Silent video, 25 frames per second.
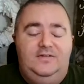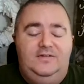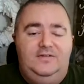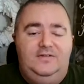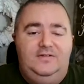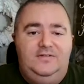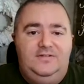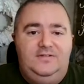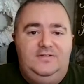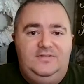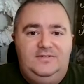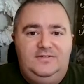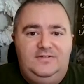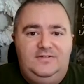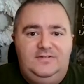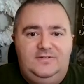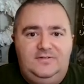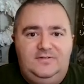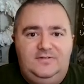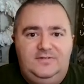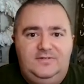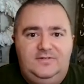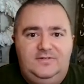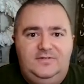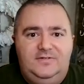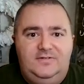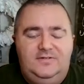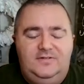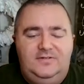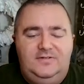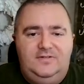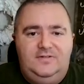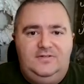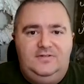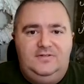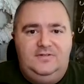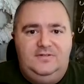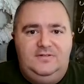
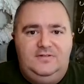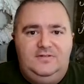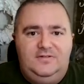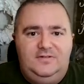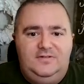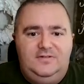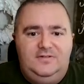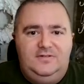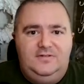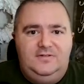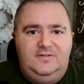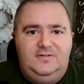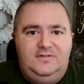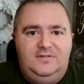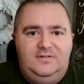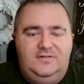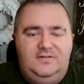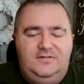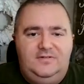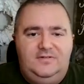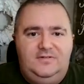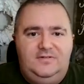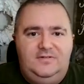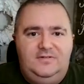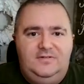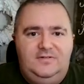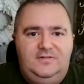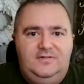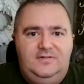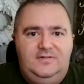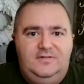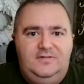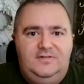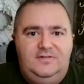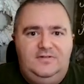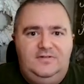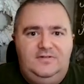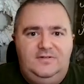
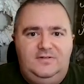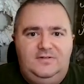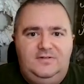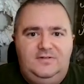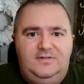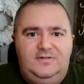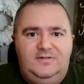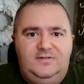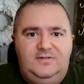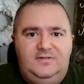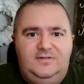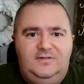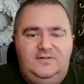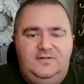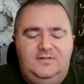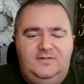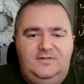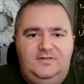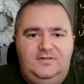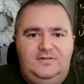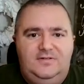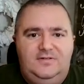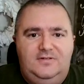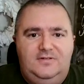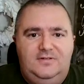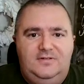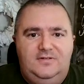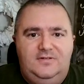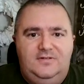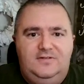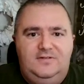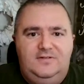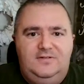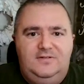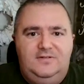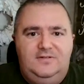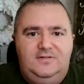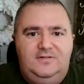
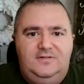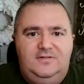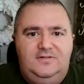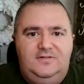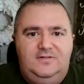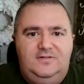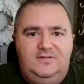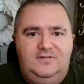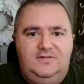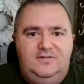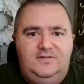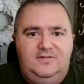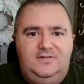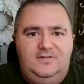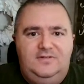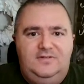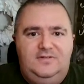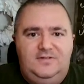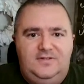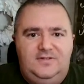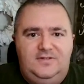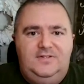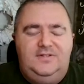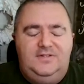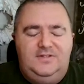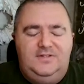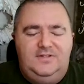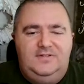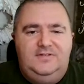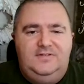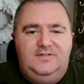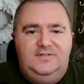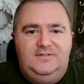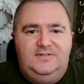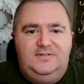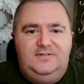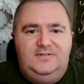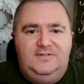
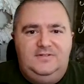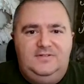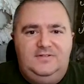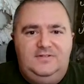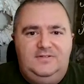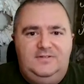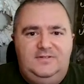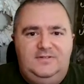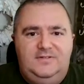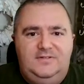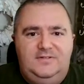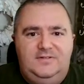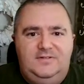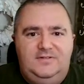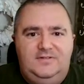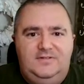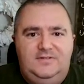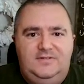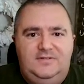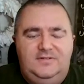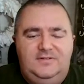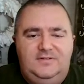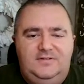This person isn't speaking.